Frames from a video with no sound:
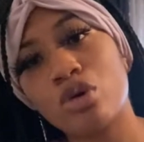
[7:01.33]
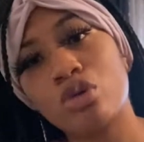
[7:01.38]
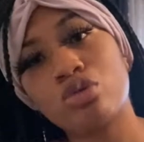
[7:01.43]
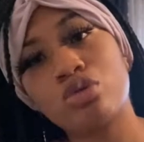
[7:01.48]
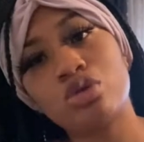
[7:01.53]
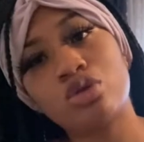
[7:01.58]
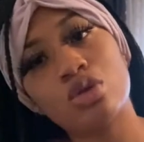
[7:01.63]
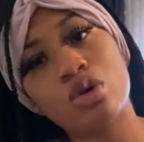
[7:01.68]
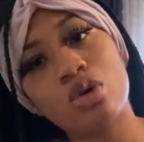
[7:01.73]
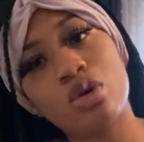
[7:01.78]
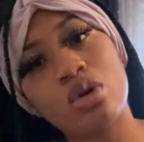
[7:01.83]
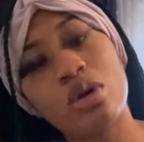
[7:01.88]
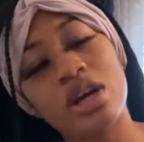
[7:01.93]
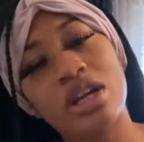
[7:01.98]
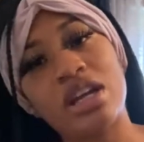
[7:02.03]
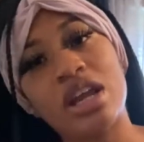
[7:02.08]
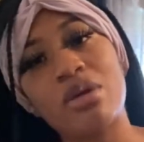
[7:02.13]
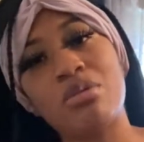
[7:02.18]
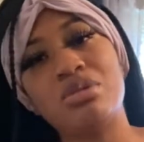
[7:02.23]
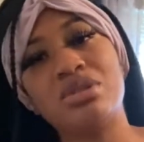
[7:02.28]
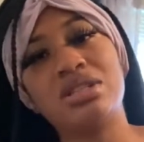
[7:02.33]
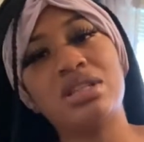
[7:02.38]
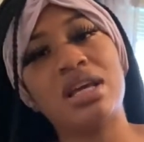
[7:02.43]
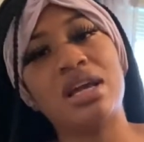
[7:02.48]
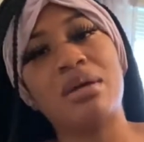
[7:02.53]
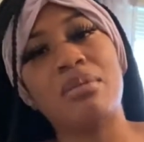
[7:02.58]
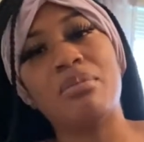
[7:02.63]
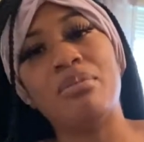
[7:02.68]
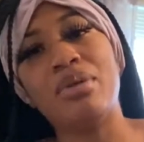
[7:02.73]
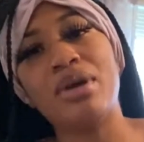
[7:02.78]
sore, and they was
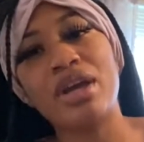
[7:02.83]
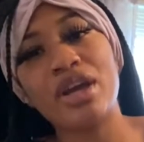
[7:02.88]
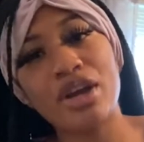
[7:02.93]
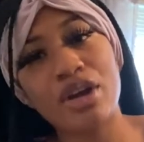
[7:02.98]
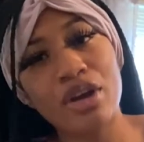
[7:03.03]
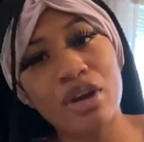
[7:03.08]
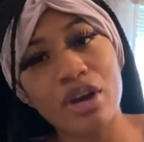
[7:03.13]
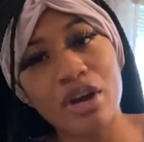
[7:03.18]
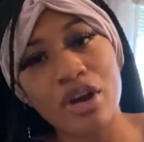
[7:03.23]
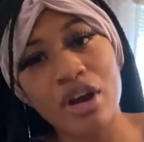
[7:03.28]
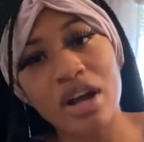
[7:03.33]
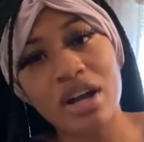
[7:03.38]
getting bigger.